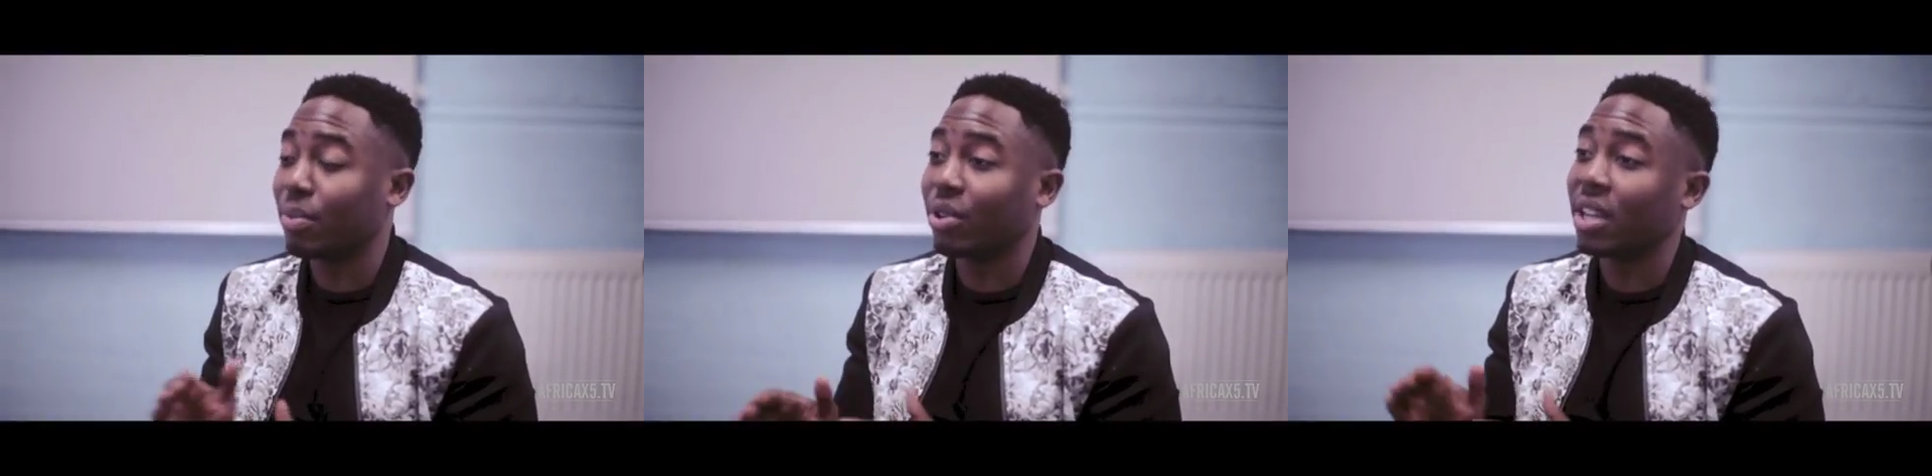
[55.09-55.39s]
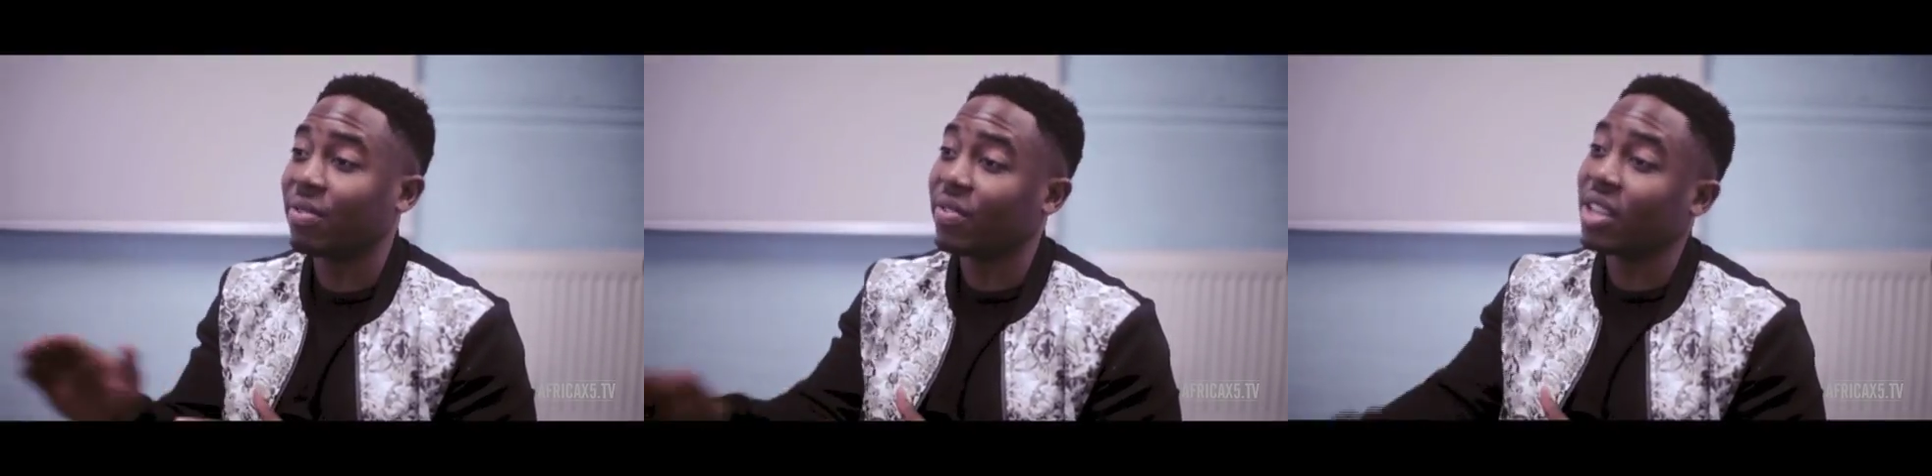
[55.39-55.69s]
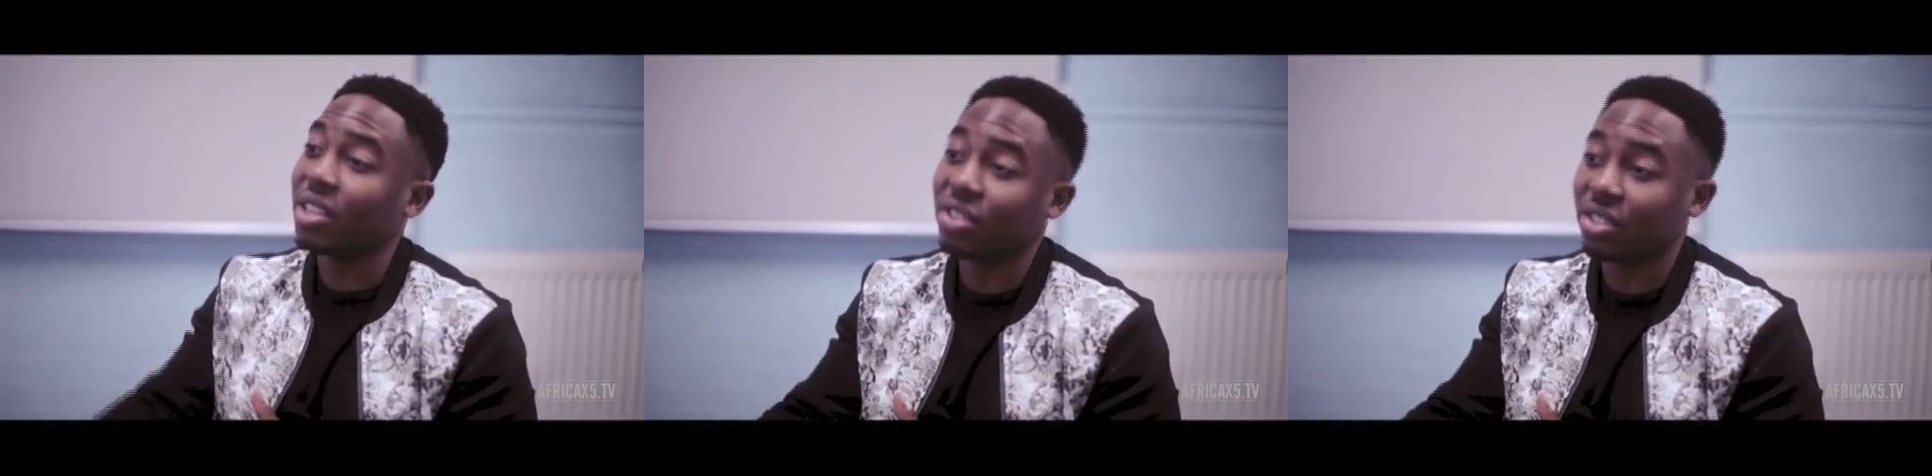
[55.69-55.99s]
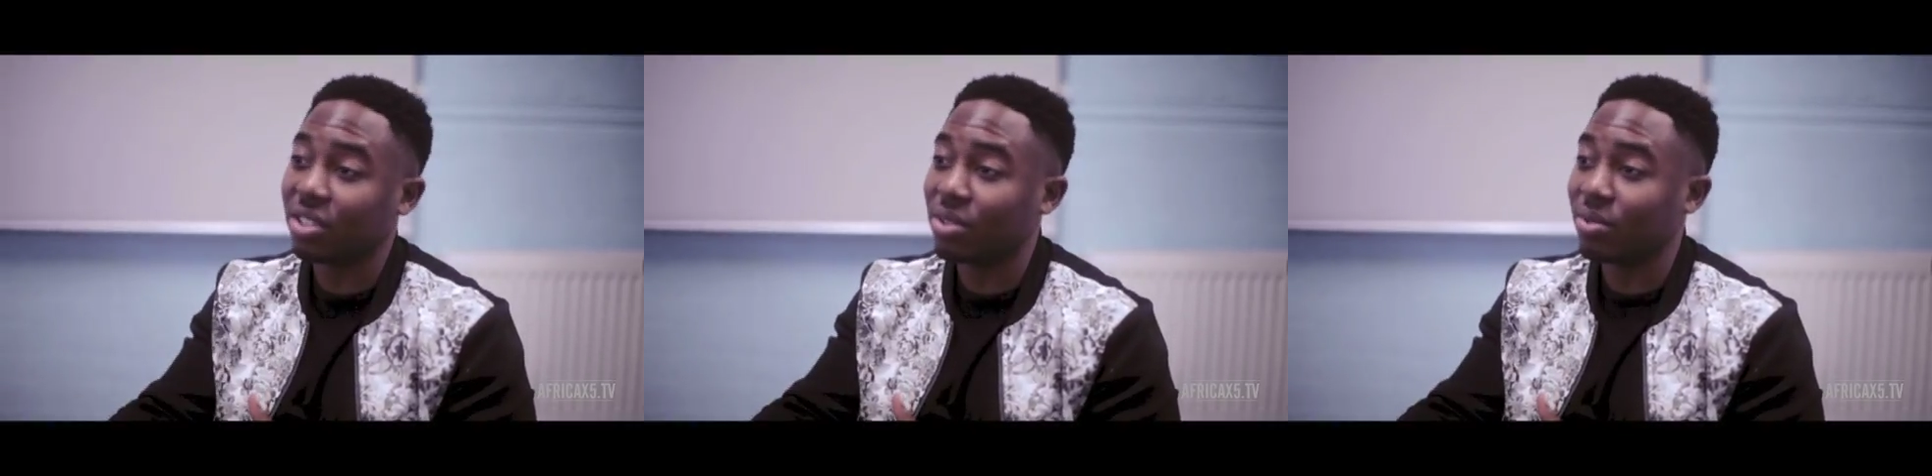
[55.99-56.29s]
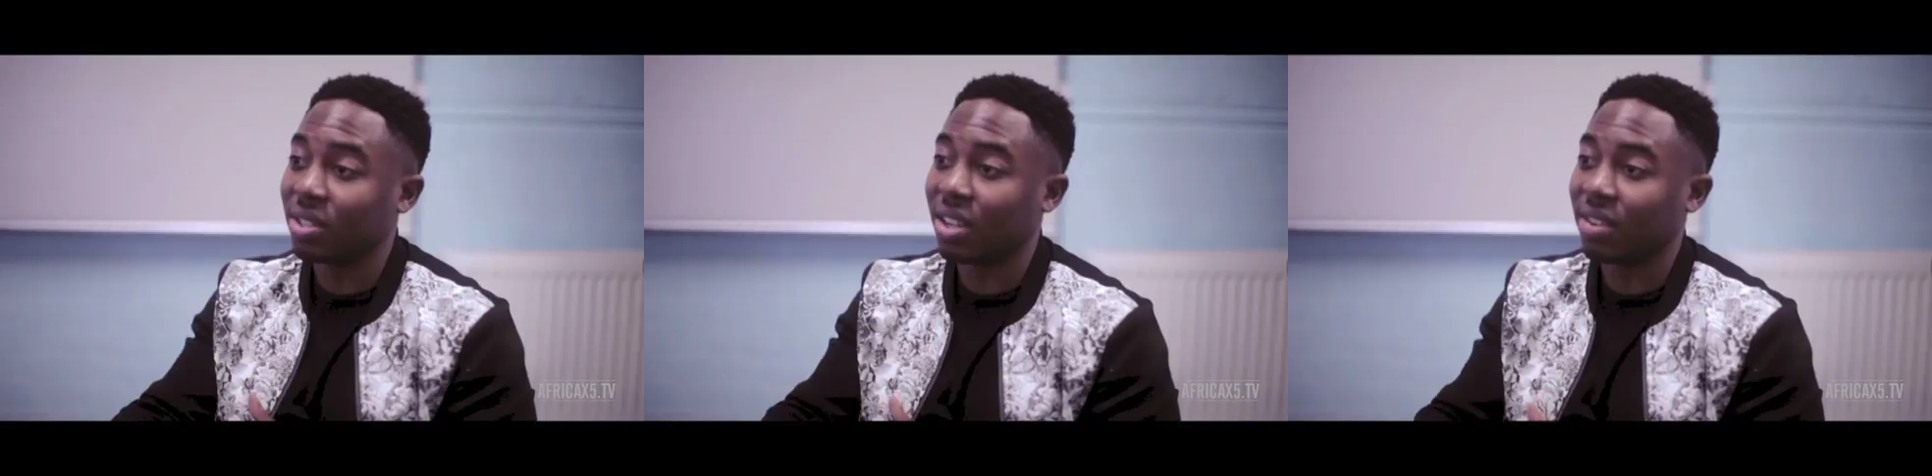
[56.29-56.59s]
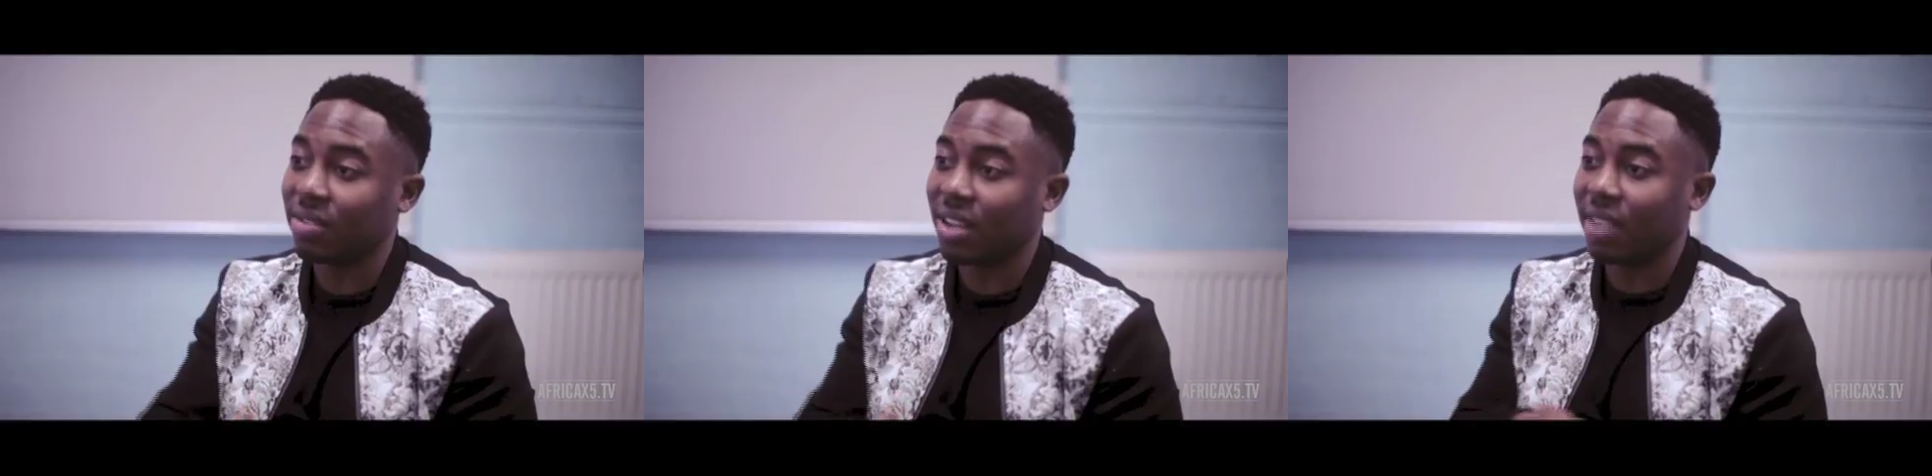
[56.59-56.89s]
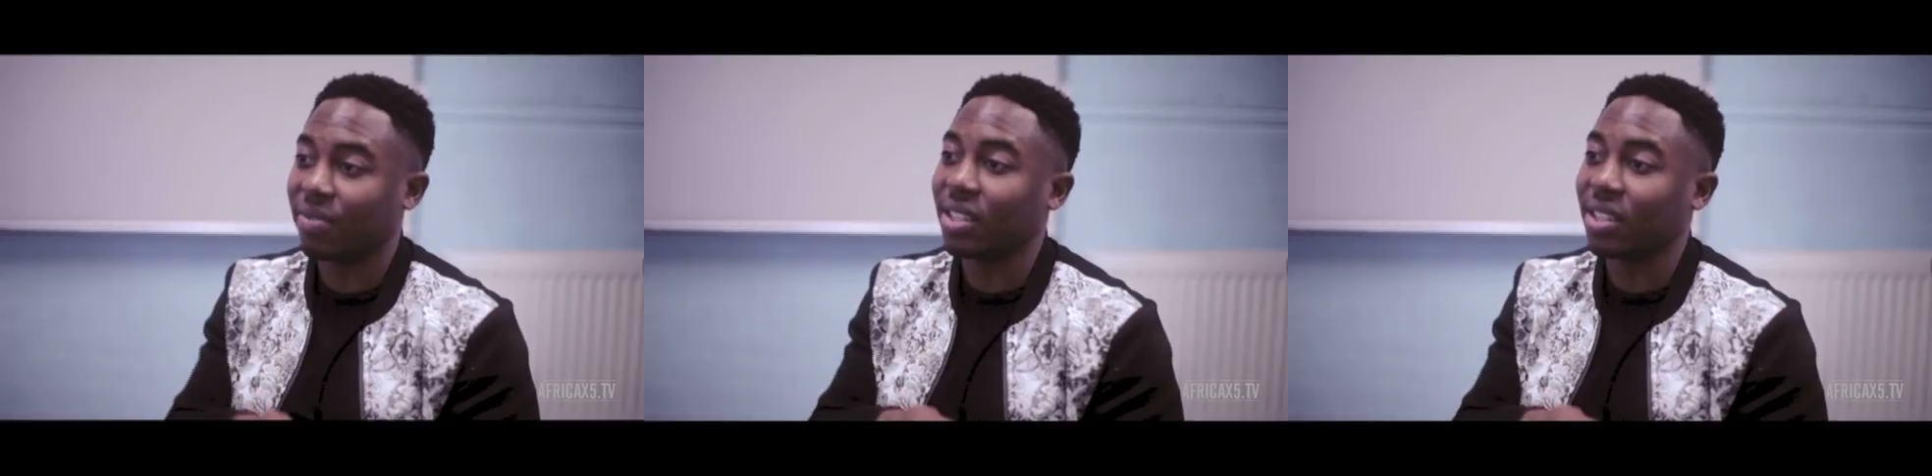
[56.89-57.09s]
to put their fears onto you and stuff, like mm.